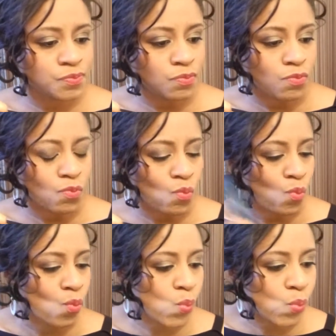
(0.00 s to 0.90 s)

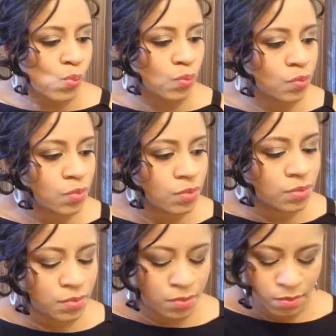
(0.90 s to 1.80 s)

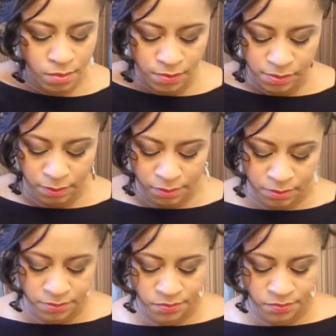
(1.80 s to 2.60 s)
No one is speaking in this clip.